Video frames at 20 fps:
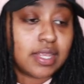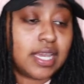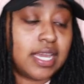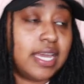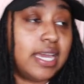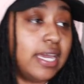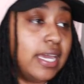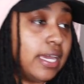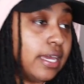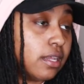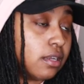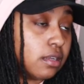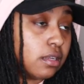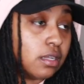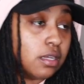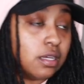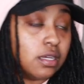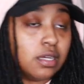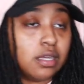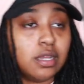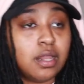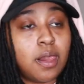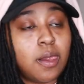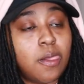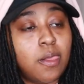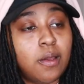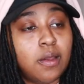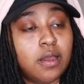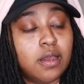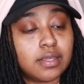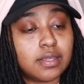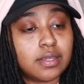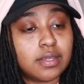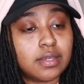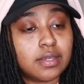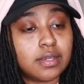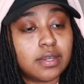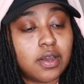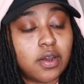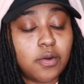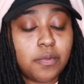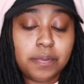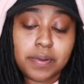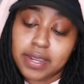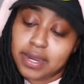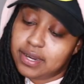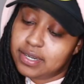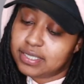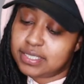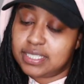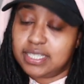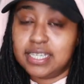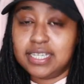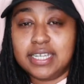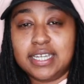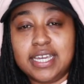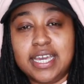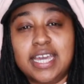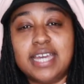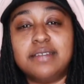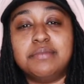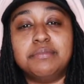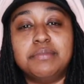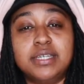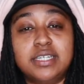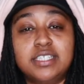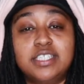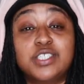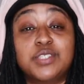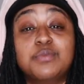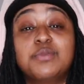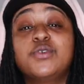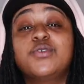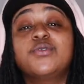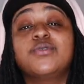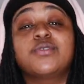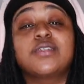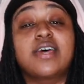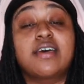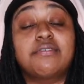And co-parenting can be smooth,